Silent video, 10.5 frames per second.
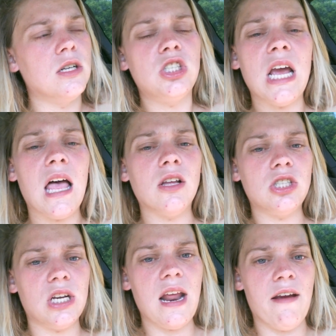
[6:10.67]

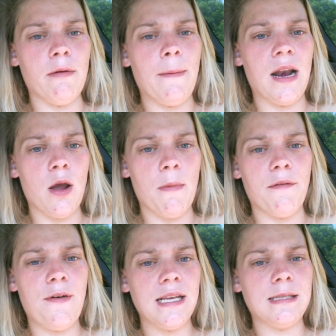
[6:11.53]
challenging everybody on my
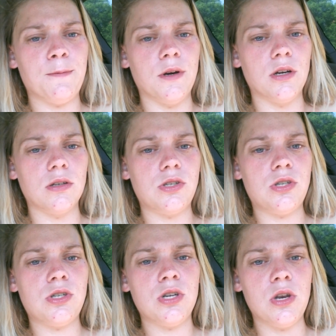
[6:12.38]
Facebook
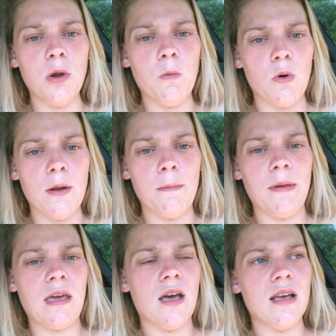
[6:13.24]
to do one,
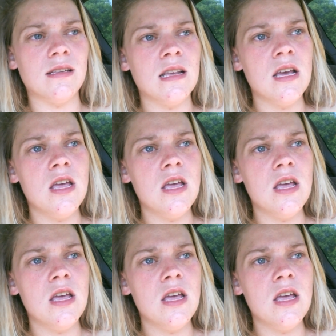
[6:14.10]
because